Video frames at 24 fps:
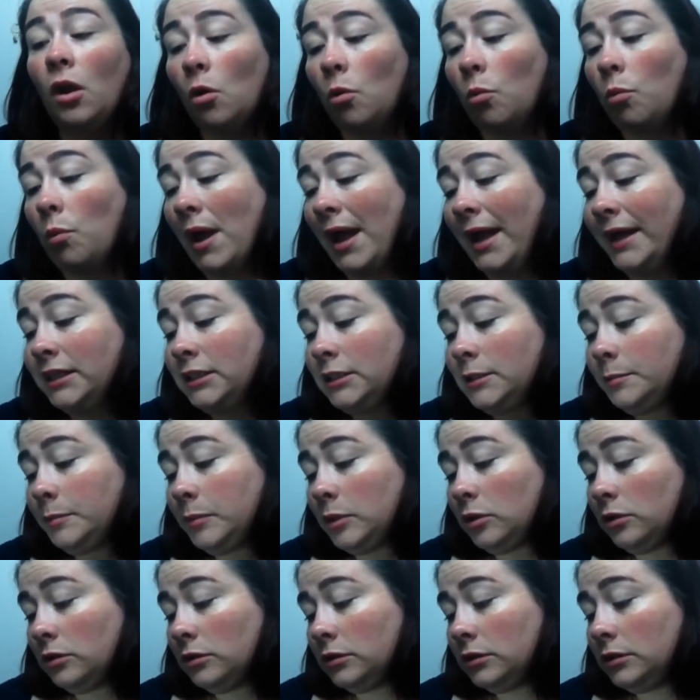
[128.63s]
wet
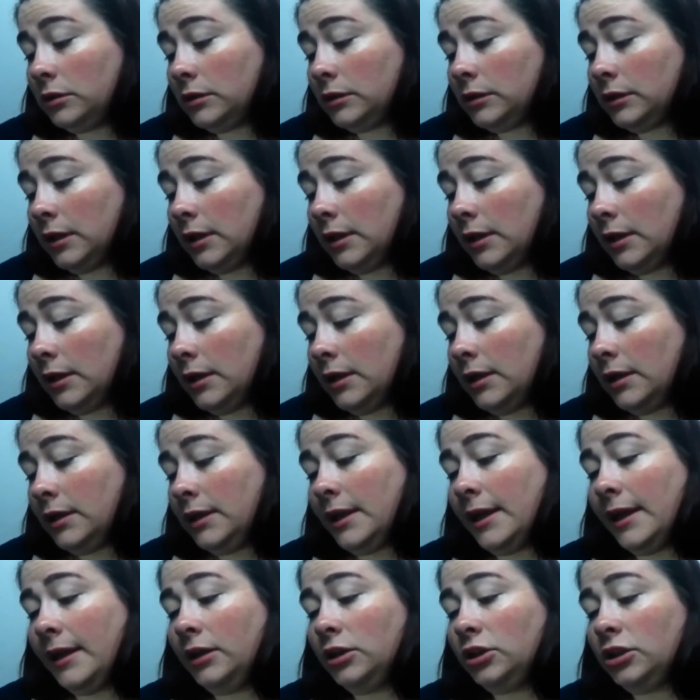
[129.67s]
because
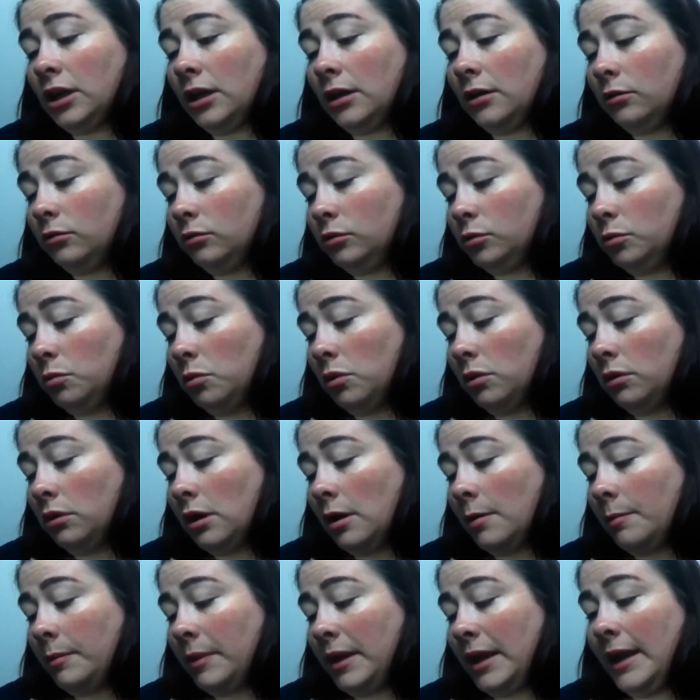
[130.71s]
the eyeshadows will
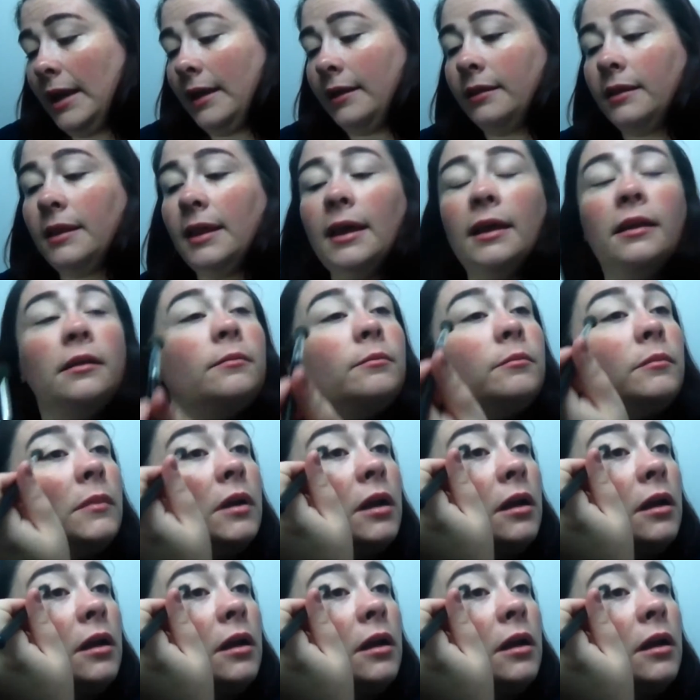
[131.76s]
not blend then.